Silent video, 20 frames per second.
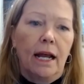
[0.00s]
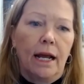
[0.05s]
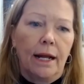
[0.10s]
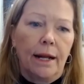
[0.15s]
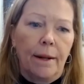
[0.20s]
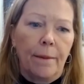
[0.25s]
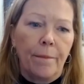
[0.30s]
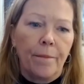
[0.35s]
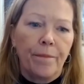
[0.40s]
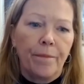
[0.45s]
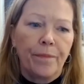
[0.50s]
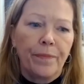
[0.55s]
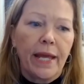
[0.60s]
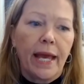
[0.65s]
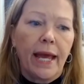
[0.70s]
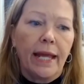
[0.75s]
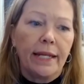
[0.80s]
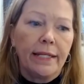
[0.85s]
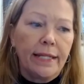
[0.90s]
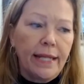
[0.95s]
And
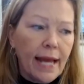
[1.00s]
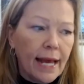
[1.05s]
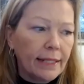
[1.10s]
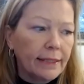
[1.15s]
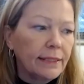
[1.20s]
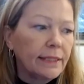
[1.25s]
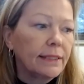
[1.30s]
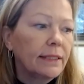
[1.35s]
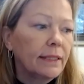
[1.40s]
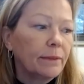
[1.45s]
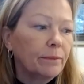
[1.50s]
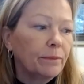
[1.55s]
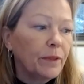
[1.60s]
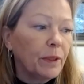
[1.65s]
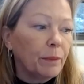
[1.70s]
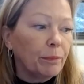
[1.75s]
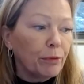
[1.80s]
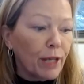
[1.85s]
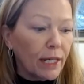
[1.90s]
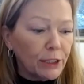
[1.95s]
yet
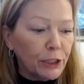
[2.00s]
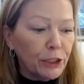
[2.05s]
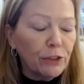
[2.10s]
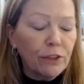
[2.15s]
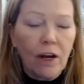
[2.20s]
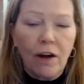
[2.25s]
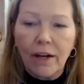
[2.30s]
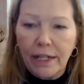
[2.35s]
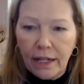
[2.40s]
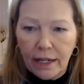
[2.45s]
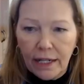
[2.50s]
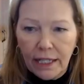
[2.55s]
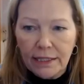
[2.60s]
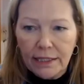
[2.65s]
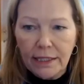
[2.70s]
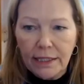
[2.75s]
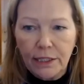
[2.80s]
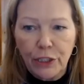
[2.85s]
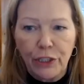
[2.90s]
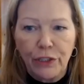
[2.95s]
the pressure on
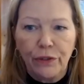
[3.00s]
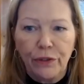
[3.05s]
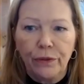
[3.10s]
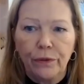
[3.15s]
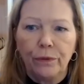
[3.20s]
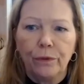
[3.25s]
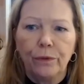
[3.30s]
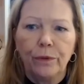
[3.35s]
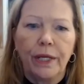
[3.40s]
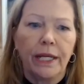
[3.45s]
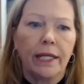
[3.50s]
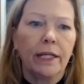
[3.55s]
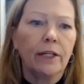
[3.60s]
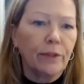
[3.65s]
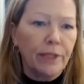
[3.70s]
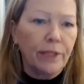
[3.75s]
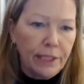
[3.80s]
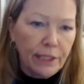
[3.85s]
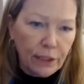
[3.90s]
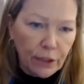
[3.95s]
us to
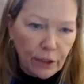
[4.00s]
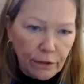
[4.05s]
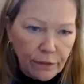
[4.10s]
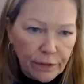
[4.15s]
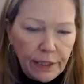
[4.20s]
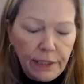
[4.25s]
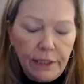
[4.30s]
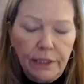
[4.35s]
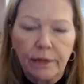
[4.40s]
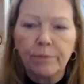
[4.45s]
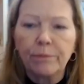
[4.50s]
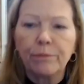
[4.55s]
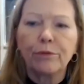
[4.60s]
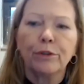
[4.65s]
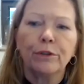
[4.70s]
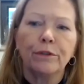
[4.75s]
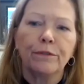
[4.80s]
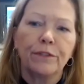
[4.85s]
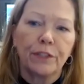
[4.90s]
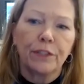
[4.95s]
increase services,
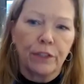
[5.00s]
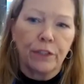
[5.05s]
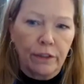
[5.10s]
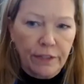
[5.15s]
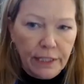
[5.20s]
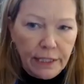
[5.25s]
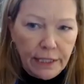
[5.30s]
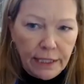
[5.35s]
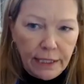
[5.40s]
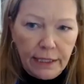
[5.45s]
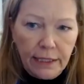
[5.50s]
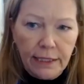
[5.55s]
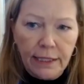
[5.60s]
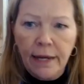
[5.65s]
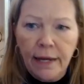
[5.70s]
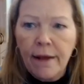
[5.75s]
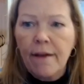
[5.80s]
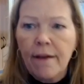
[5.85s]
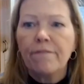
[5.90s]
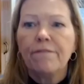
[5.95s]
improve services,
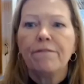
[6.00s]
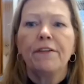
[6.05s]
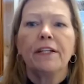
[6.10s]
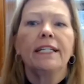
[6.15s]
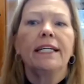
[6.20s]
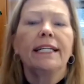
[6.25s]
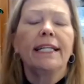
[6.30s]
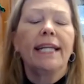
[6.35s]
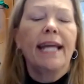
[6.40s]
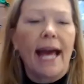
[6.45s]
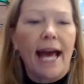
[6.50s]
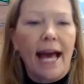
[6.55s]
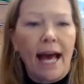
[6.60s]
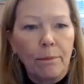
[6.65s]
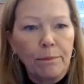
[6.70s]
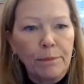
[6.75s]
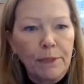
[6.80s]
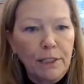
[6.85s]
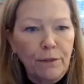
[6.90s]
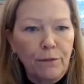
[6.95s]
fill in
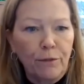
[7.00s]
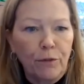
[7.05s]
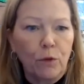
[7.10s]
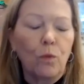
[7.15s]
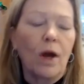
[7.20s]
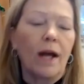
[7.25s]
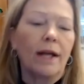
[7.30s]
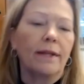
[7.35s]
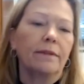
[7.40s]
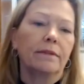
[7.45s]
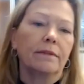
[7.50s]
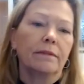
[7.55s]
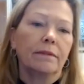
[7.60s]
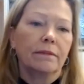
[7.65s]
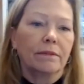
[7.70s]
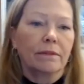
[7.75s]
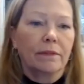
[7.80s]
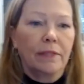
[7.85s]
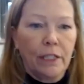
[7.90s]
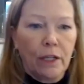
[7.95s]
gaps for what,
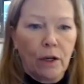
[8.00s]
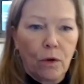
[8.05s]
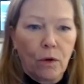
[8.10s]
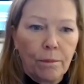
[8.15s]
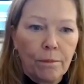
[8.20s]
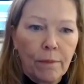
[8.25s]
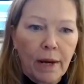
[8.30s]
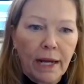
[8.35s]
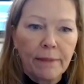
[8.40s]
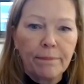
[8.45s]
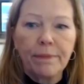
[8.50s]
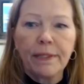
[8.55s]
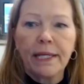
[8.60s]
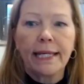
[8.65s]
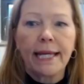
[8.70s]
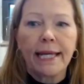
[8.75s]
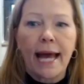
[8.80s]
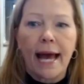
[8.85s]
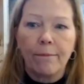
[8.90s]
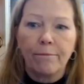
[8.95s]
you know, might be
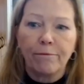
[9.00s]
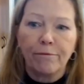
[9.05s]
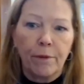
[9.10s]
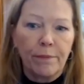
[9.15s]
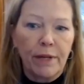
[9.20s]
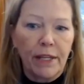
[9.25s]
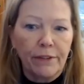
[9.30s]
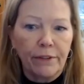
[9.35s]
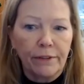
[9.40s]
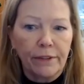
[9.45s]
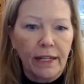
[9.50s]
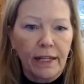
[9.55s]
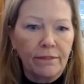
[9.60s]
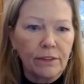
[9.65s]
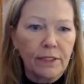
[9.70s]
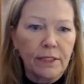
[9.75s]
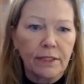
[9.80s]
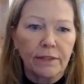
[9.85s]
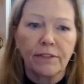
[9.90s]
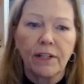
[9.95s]
a gap from other
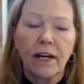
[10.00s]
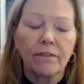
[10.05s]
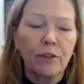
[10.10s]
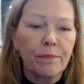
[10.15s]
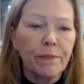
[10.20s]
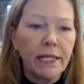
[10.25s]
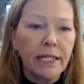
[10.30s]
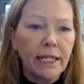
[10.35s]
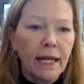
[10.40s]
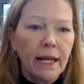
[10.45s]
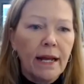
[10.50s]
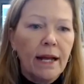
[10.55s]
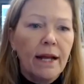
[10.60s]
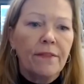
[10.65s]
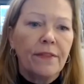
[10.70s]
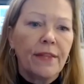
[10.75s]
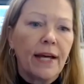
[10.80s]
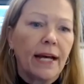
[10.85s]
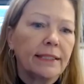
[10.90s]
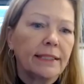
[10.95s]
levels of government,
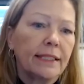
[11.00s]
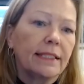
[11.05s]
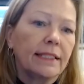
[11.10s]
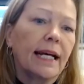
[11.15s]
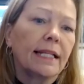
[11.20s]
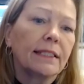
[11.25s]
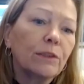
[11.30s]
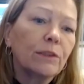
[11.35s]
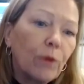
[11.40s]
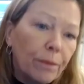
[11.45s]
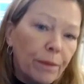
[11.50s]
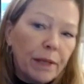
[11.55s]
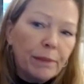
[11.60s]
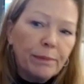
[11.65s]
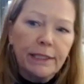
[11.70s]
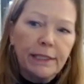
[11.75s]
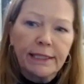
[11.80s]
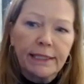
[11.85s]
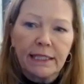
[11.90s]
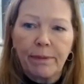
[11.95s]
that's what
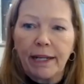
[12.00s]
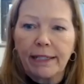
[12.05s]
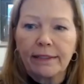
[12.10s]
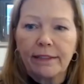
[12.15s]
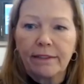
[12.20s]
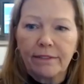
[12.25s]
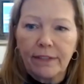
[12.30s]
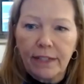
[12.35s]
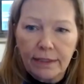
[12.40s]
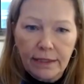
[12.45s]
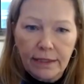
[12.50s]
people expect of